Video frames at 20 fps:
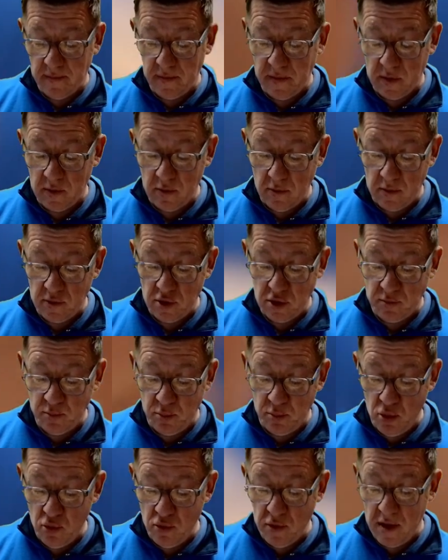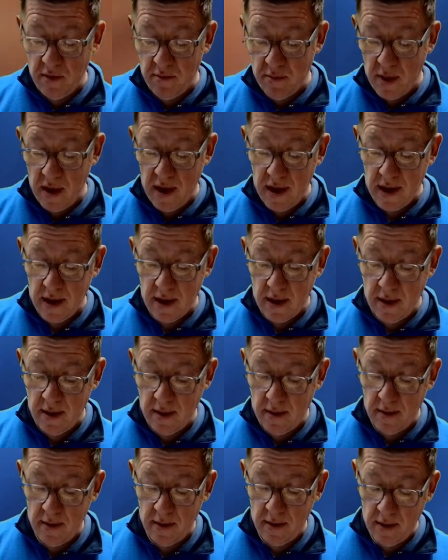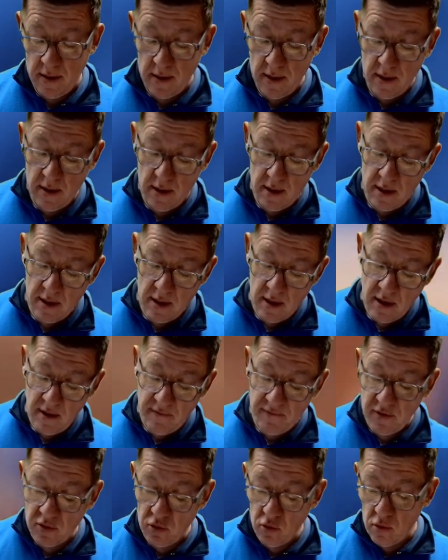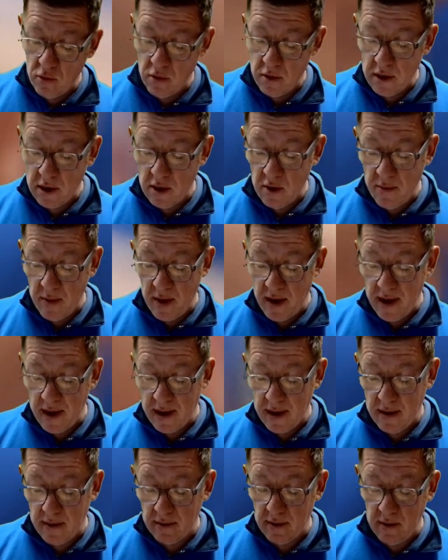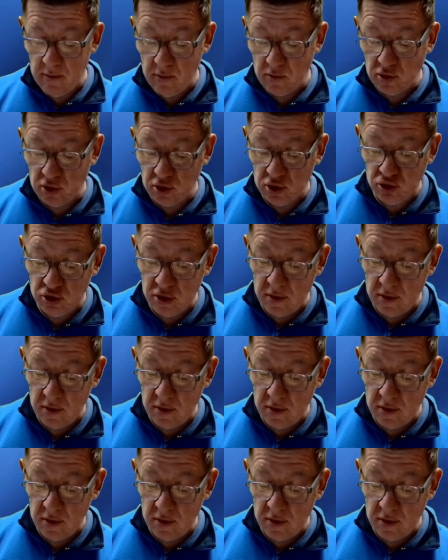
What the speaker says: so just pull them back. If they don't want to go back, then we'll just trim